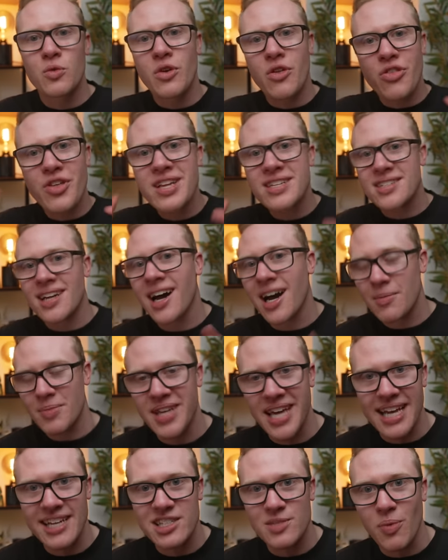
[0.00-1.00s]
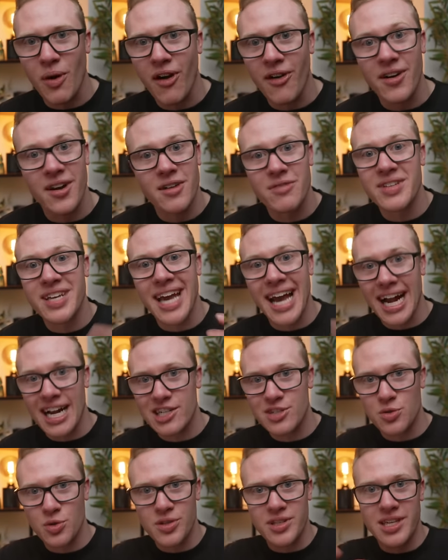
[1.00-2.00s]
with the top case part of the
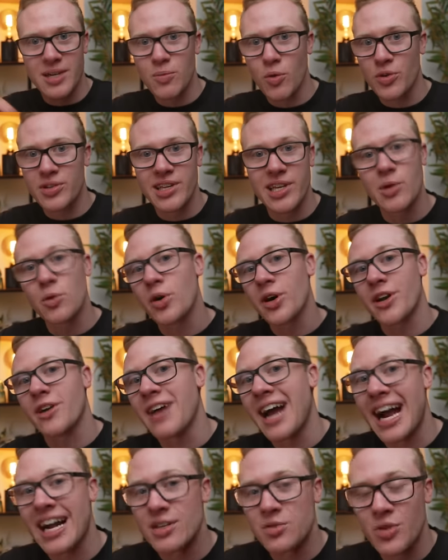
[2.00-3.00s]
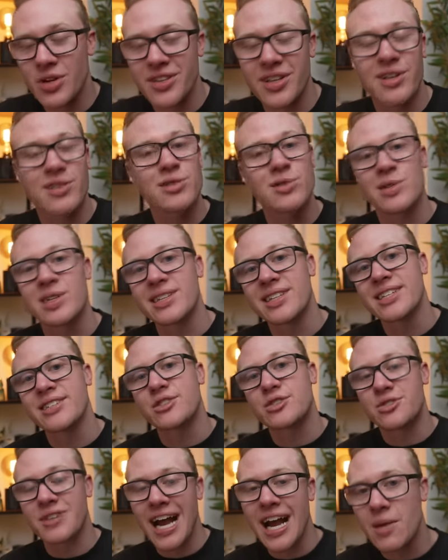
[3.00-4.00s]
actual keyboard that you will interact with, including the
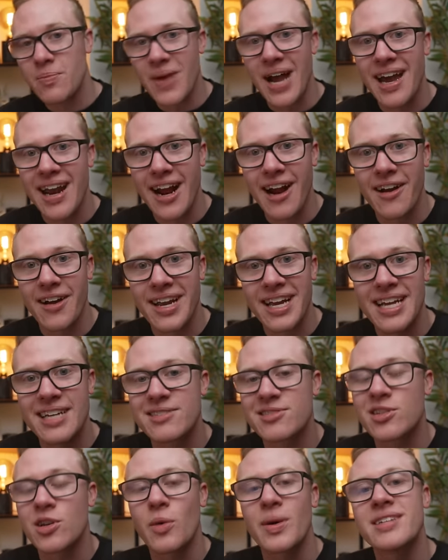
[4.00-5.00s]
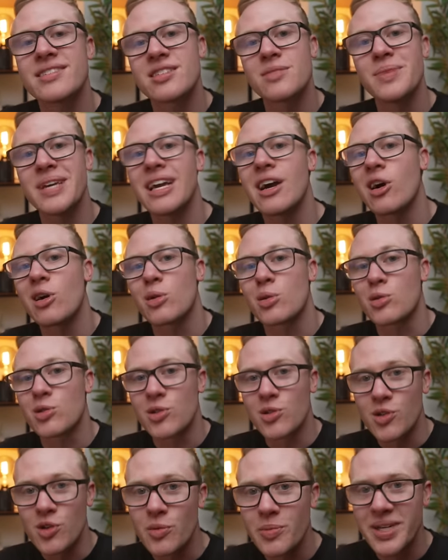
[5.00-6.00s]
trackpad area. It's going to be
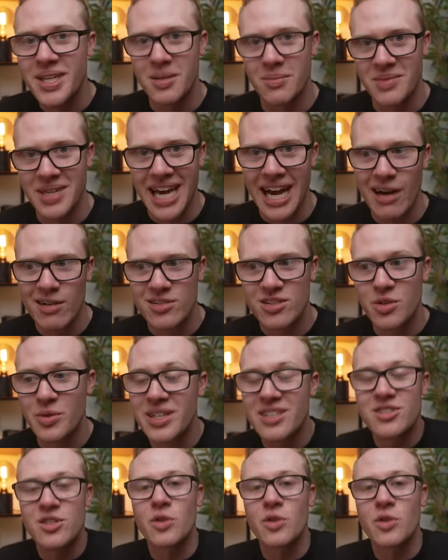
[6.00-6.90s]
aluminum now, so it is